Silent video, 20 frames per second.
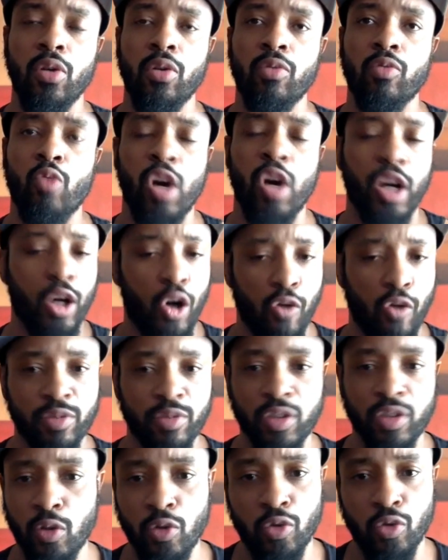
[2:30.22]
walking home from
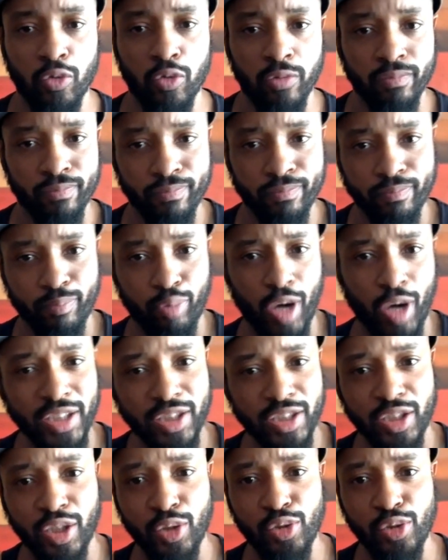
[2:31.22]
school,
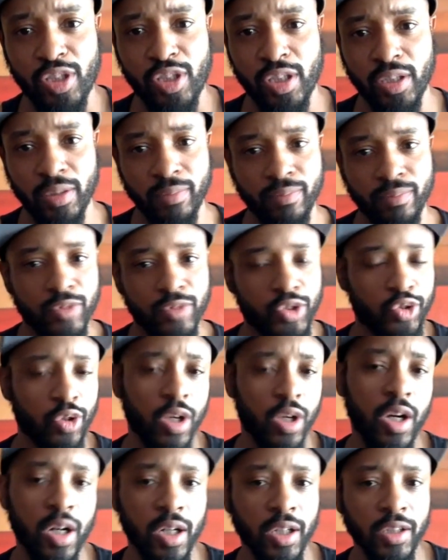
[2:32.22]
prostitution,
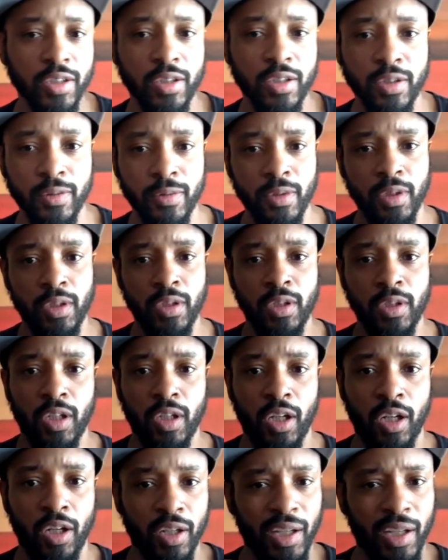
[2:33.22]
drugs,
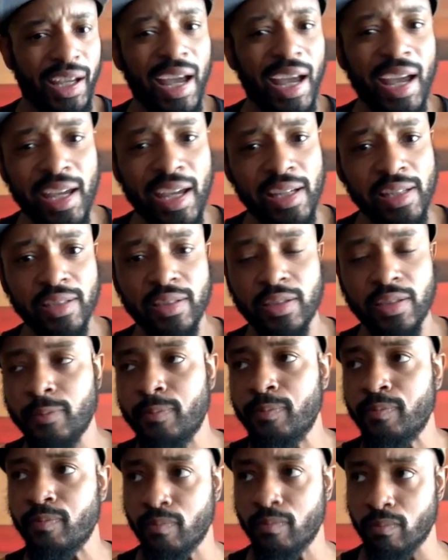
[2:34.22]
gangs.
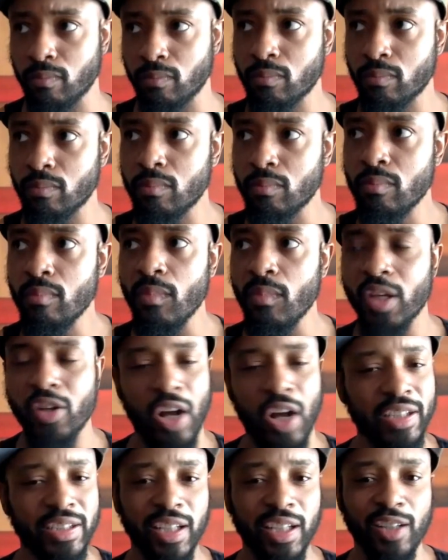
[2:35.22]

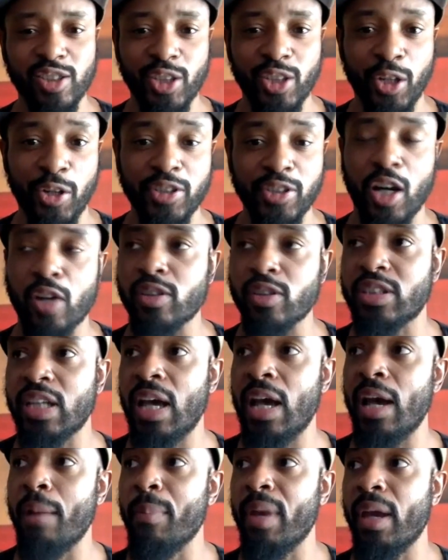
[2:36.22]
I tell stories all the
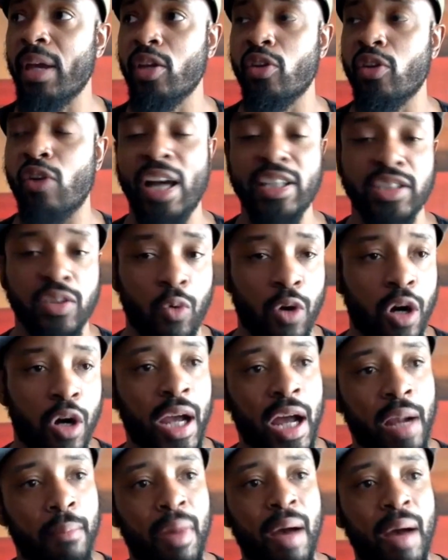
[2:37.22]
time, man. I used to walk
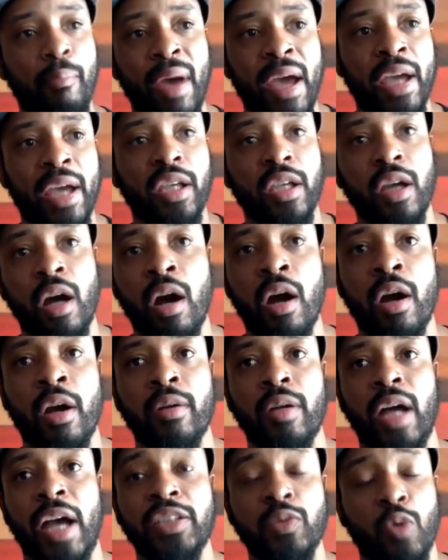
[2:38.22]
out of my backyard.
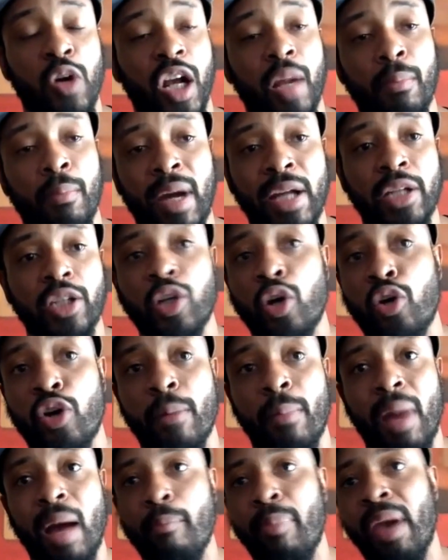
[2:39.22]
I used to walk out my door,
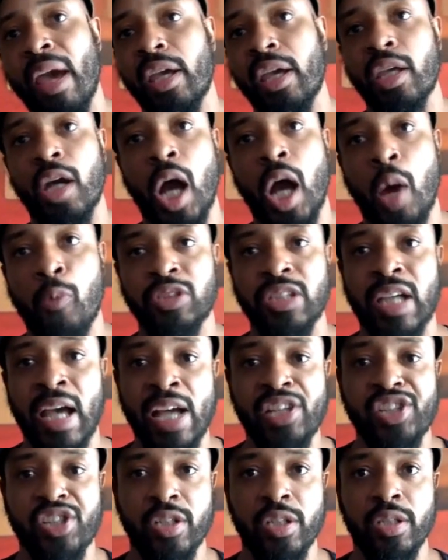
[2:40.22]
and my backyard was
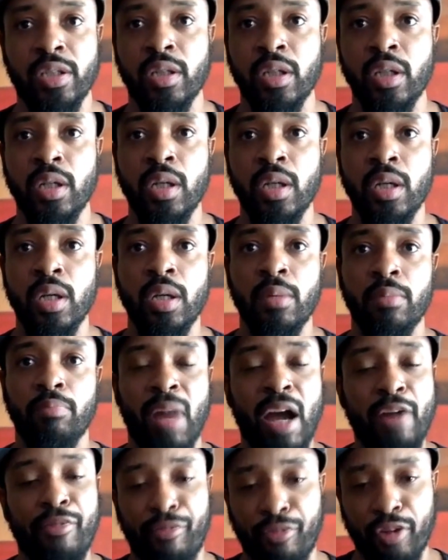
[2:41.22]
actually
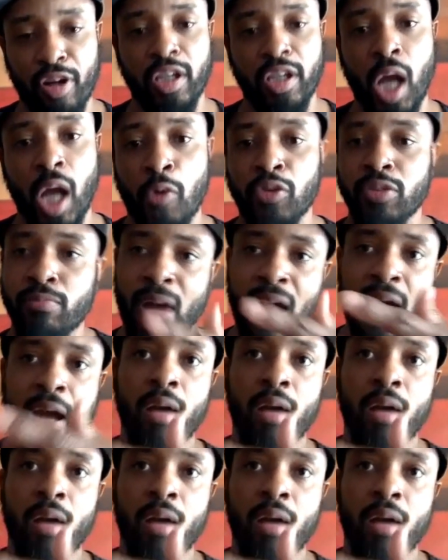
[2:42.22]
my front yard was